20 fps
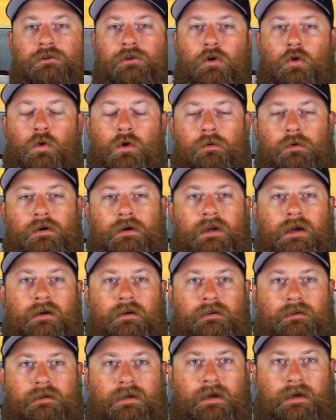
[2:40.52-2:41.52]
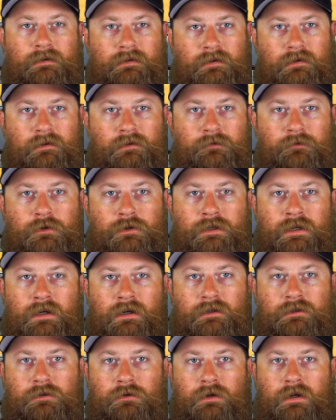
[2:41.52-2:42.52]
So when we were down in Texas for
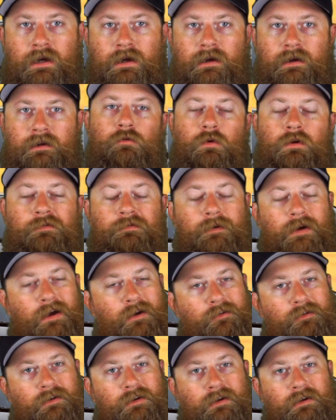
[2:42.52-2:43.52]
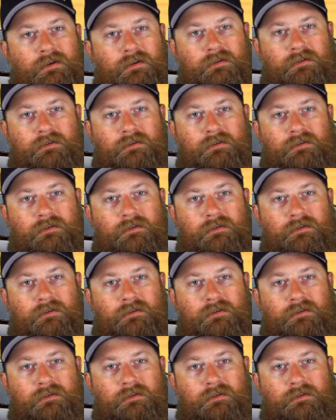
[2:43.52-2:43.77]
TX2K, we found a